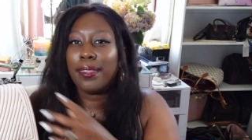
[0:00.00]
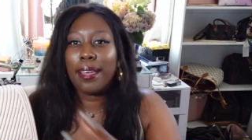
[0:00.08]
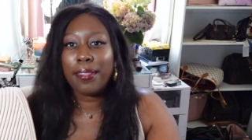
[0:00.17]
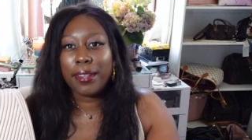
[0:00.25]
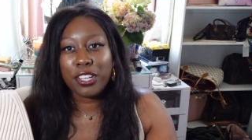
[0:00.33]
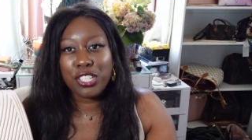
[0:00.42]

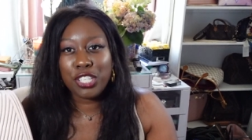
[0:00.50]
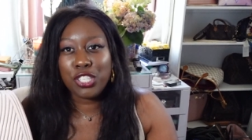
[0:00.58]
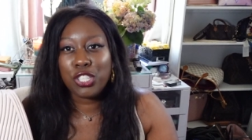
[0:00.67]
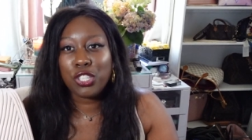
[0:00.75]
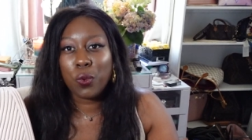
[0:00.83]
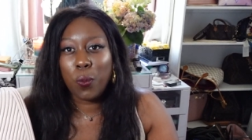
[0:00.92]
leather,
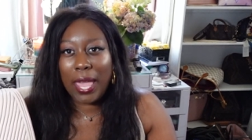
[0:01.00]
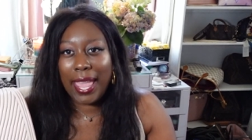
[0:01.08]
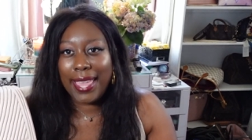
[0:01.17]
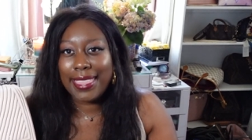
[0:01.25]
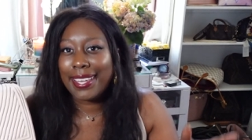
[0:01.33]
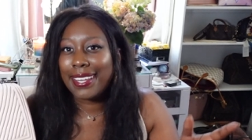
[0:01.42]
just the
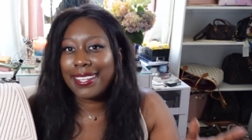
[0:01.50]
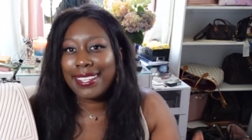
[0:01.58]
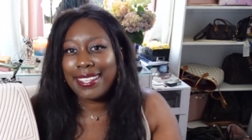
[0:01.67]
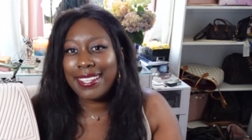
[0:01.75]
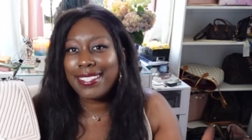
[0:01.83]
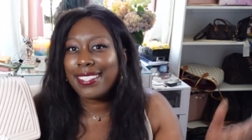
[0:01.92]
way that it
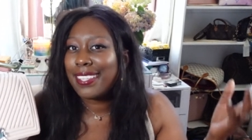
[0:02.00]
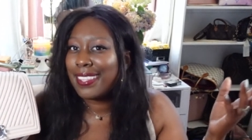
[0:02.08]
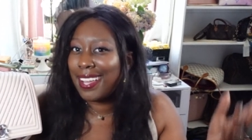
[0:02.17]
is,